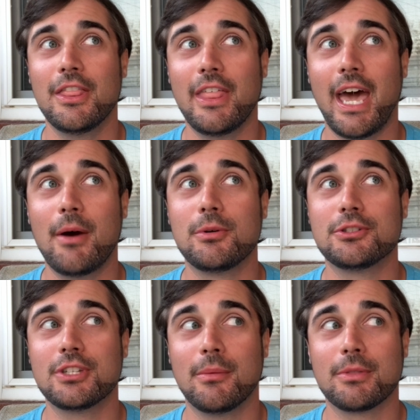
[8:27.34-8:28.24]
That was
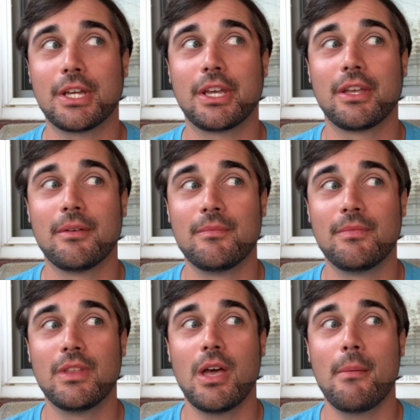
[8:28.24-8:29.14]
something.
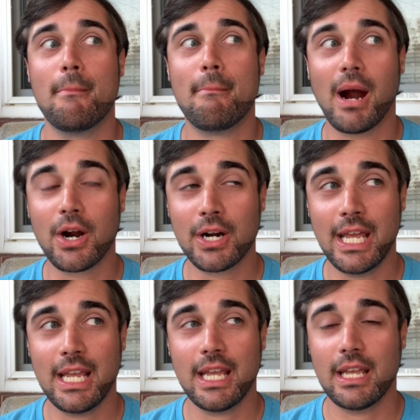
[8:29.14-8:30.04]

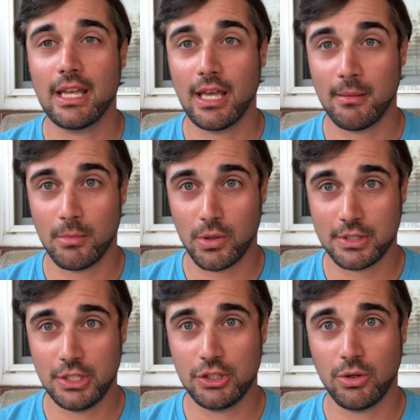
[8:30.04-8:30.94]
Burning a
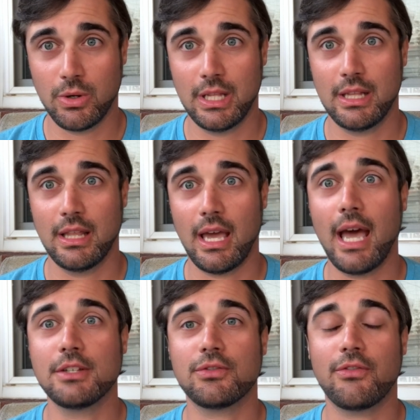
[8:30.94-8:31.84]
multi-joint
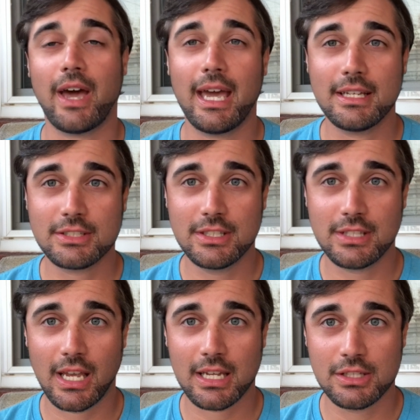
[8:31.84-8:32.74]
as fast as
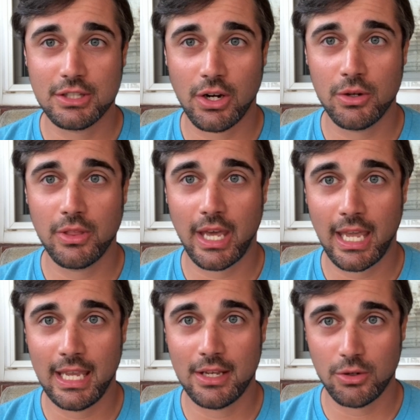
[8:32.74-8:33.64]
I could turn the
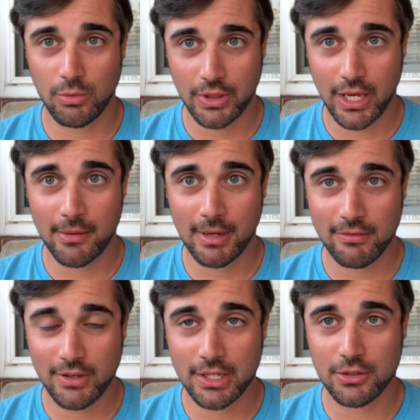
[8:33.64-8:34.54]
handle without my
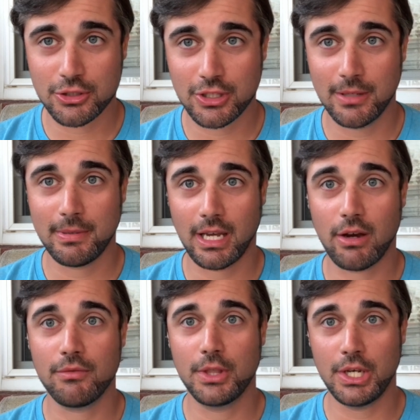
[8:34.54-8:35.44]
fingers slipping
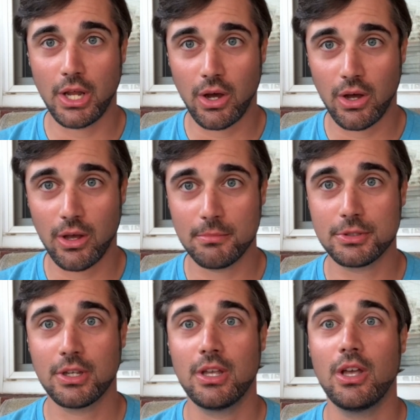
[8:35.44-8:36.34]
off the
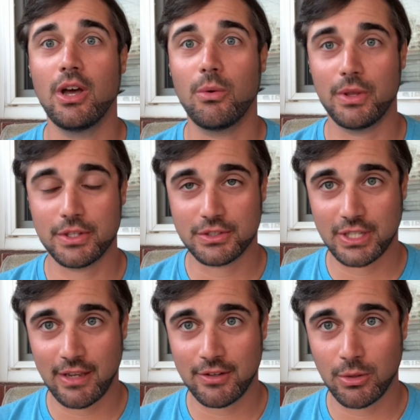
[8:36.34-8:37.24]
knobs with a
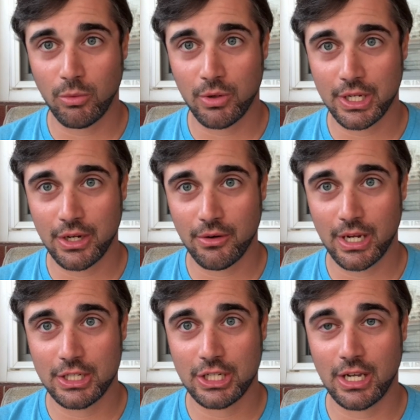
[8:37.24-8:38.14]
7-to-1 gear
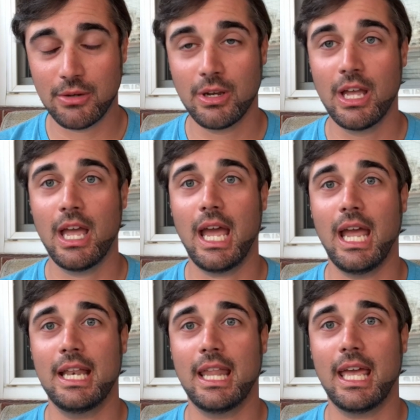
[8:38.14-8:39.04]
ratio,
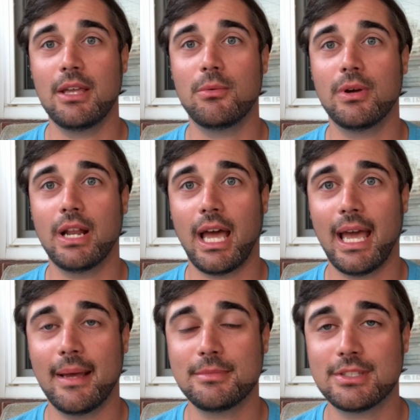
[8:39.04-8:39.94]
and they would
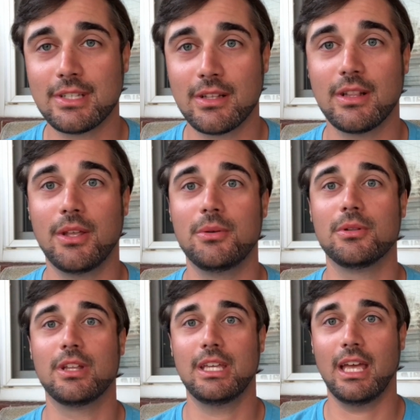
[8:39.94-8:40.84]

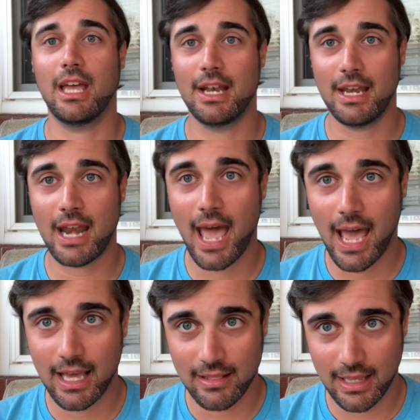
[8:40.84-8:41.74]
absolutely
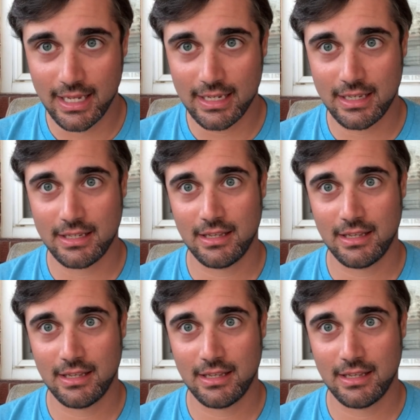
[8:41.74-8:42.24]
annihilate it.